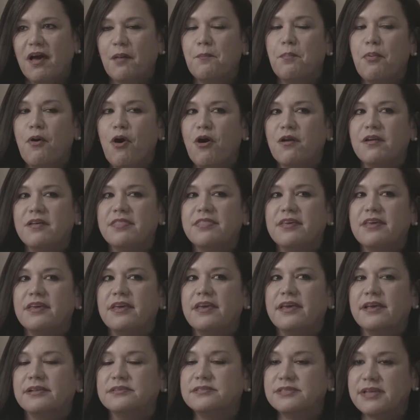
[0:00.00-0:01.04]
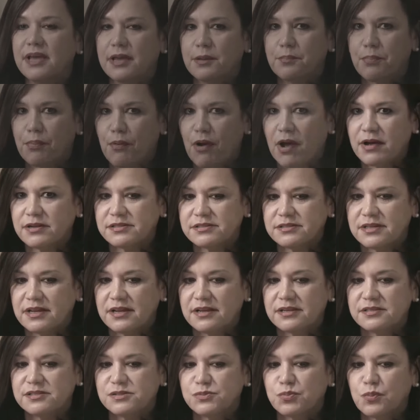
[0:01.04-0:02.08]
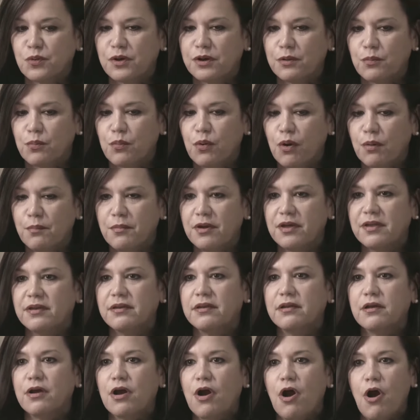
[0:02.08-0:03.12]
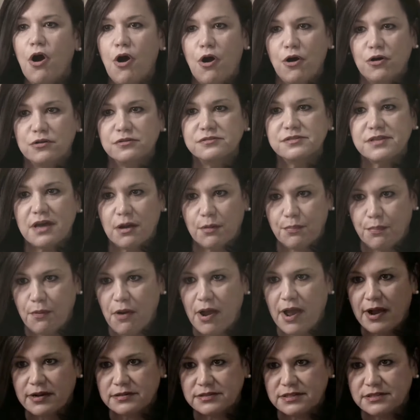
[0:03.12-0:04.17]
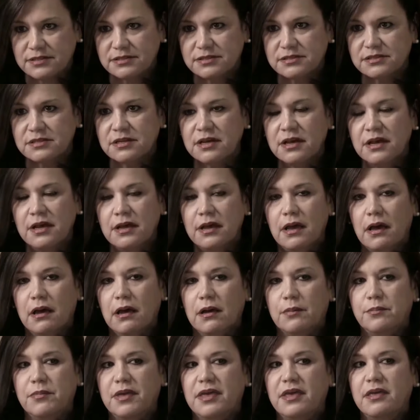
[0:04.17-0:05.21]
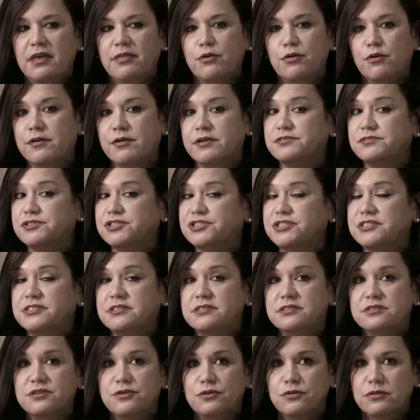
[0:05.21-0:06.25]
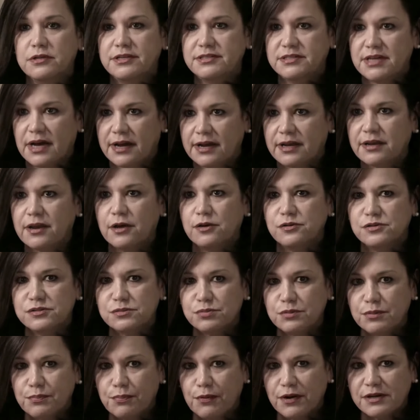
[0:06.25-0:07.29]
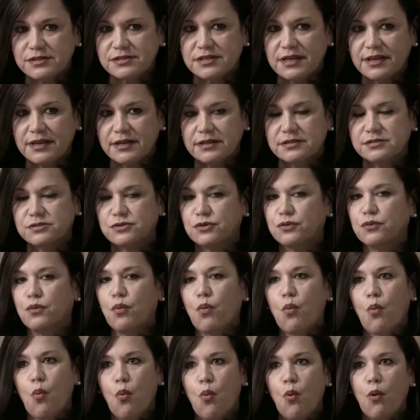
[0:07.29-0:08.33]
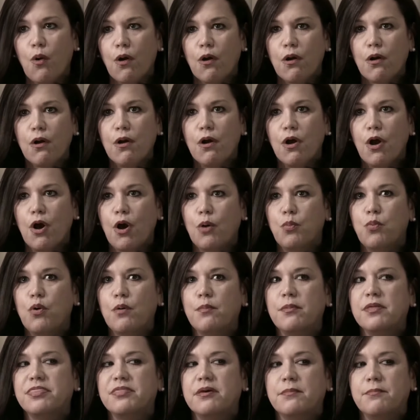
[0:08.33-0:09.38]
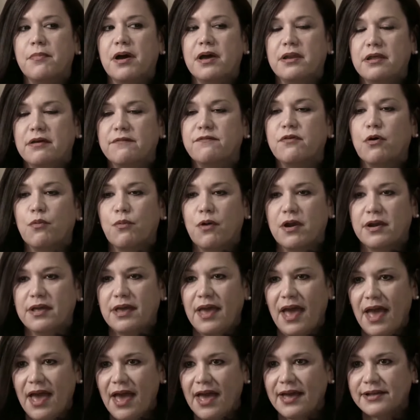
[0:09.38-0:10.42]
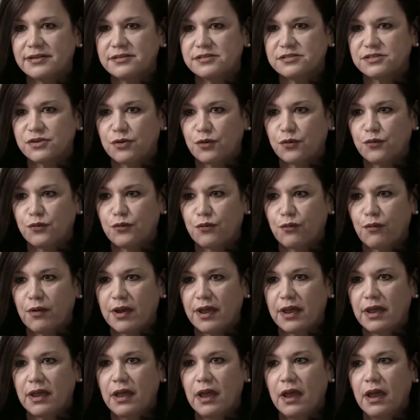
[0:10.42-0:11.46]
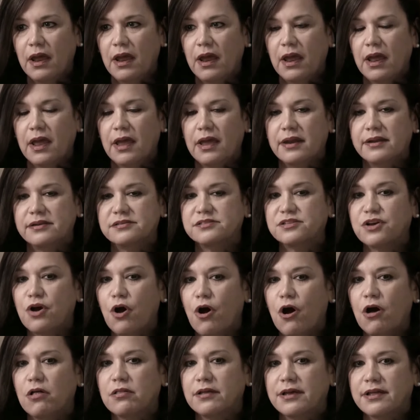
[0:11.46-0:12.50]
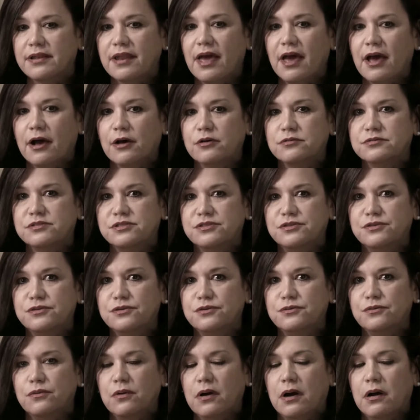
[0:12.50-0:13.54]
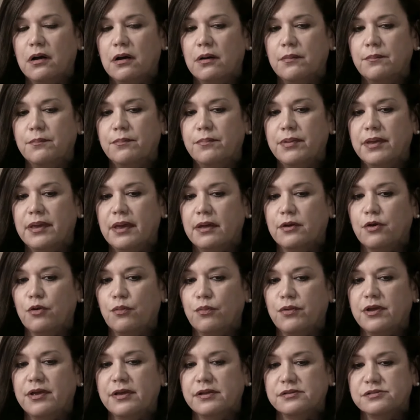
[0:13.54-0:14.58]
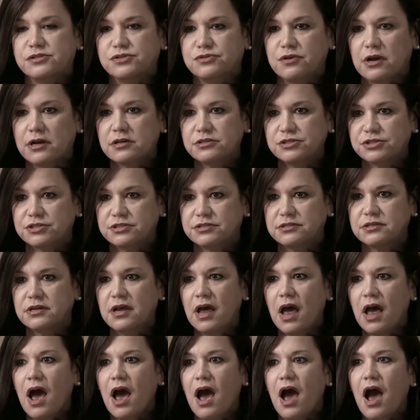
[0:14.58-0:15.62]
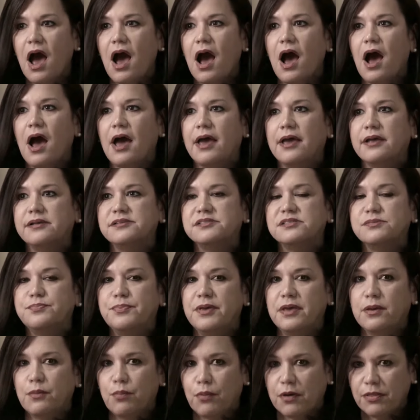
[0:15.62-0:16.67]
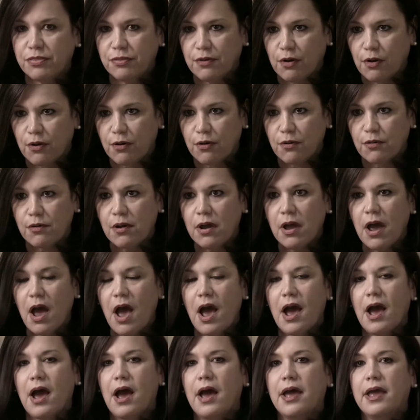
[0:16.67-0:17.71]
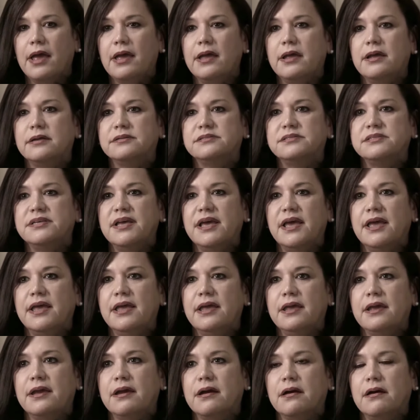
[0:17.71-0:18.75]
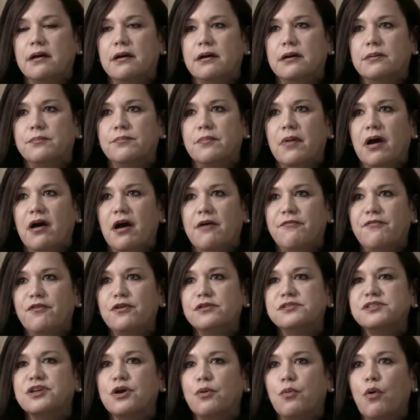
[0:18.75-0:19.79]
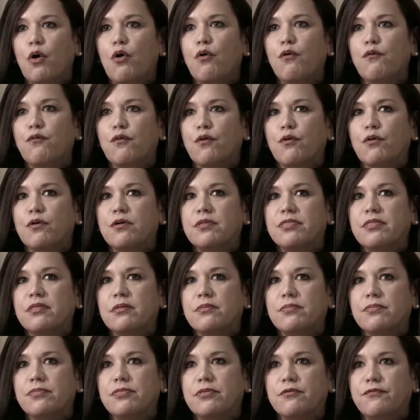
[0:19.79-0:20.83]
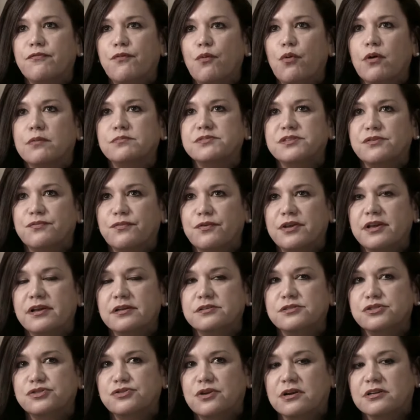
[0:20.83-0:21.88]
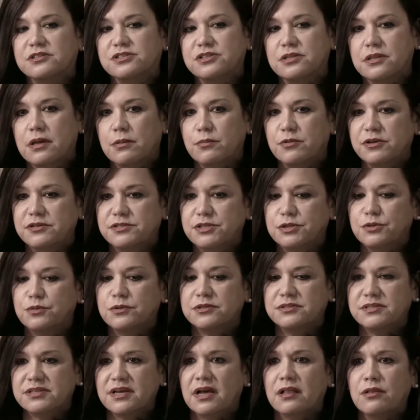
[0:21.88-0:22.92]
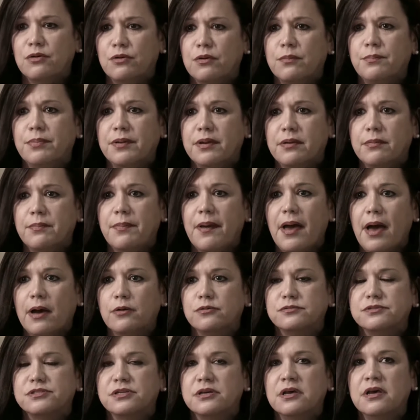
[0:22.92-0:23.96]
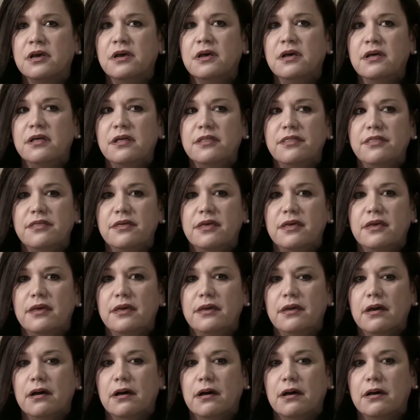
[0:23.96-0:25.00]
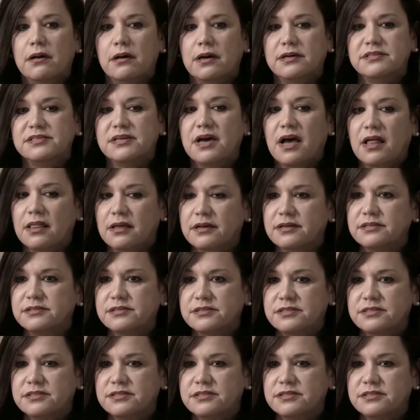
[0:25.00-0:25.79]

I'm part of the intake process. When a woman calls our practice, either if she's newly diagnosed with breast cancer or a woman that might have already had surgery and is calling now to begin her reconstruction, I speak with her. I first go over the forms of reconstruction that we do and tell her a bit about the autologous